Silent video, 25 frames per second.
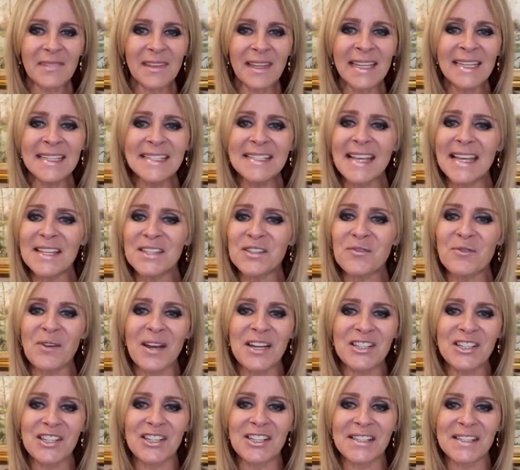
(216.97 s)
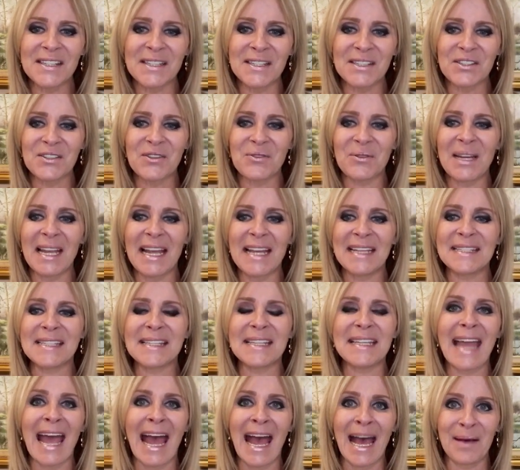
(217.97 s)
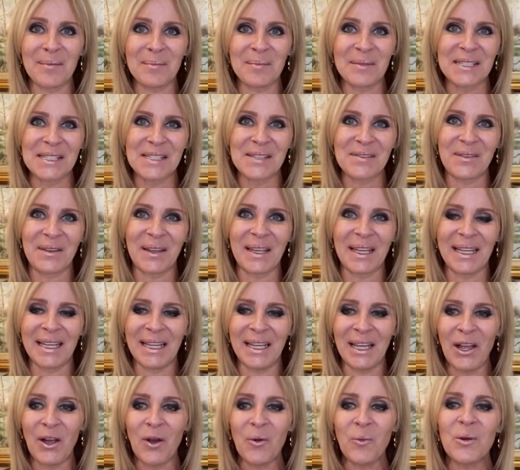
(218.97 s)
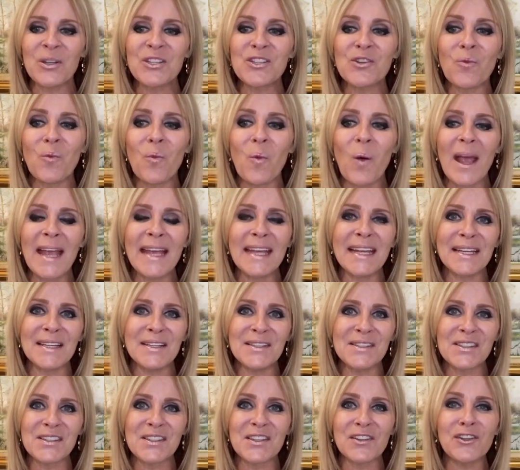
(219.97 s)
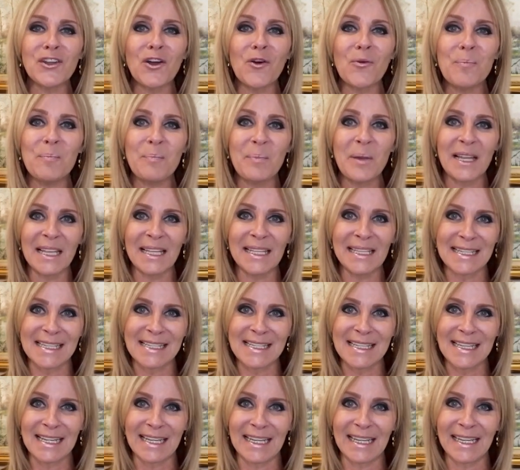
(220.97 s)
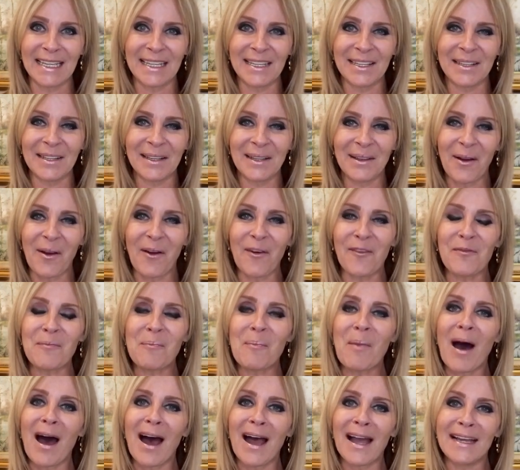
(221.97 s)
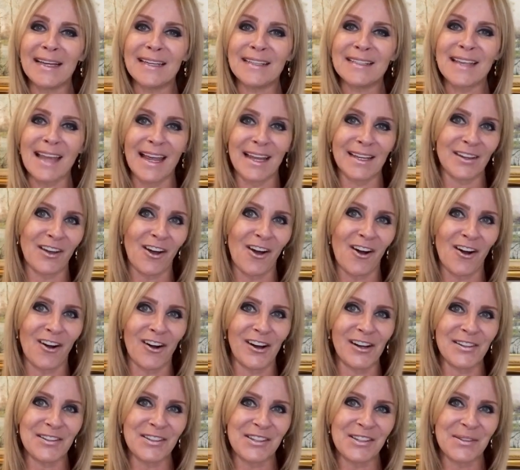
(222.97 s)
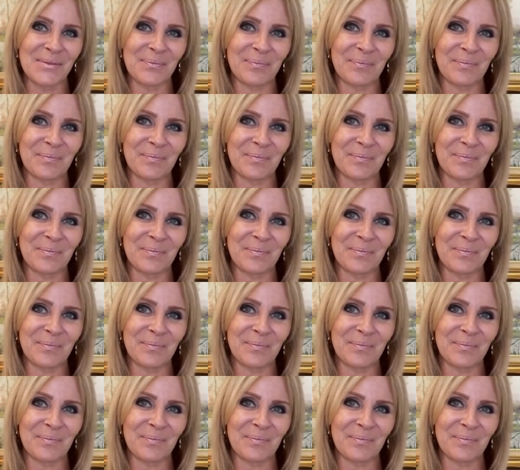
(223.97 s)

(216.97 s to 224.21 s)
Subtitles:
He says graciousness creates an atmosphere which awakens the nobility of mind and heart.